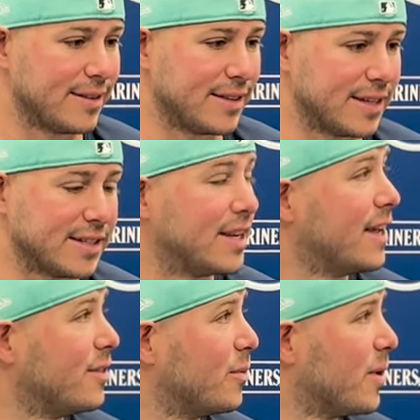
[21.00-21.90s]
things didn't
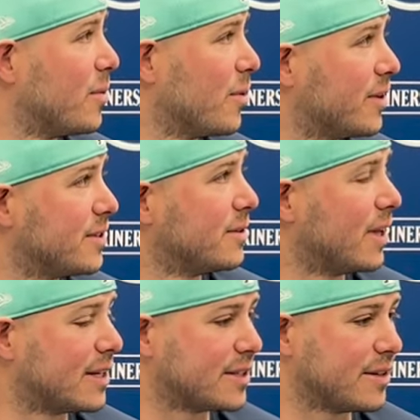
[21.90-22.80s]
end the way we wanted to
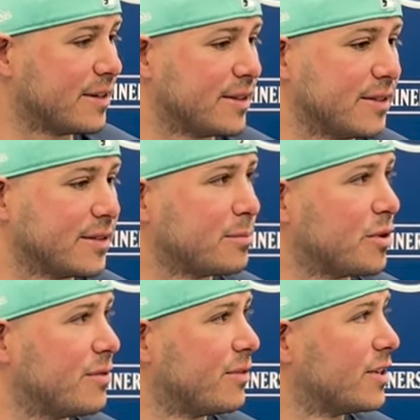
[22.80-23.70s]
last year, and it's
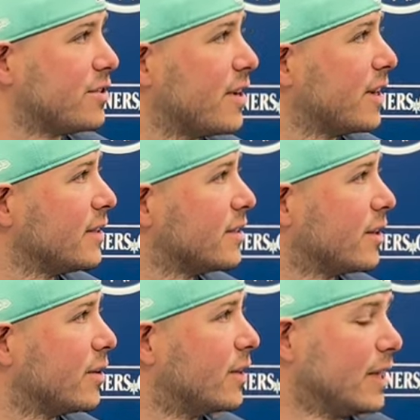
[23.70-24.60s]
pretty frustrating.
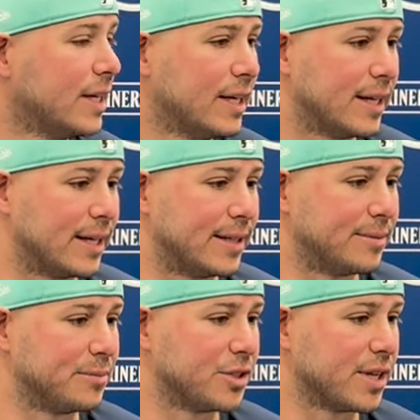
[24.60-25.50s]
So
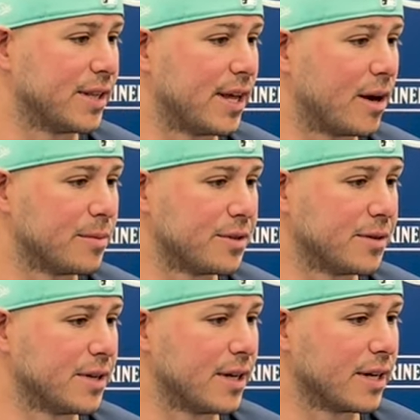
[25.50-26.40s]
just getting that
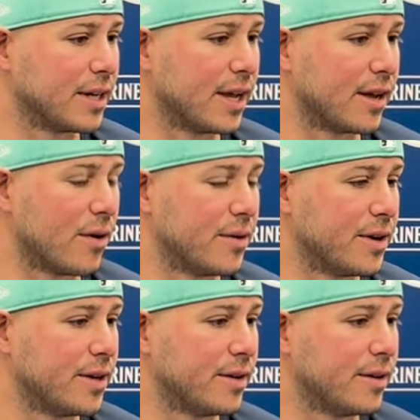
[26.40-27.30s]
opportunity to get going
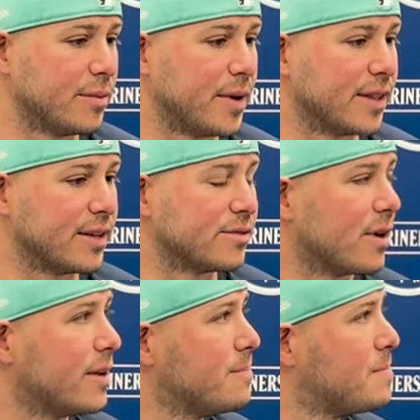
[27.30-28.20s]
and, you know, make things right.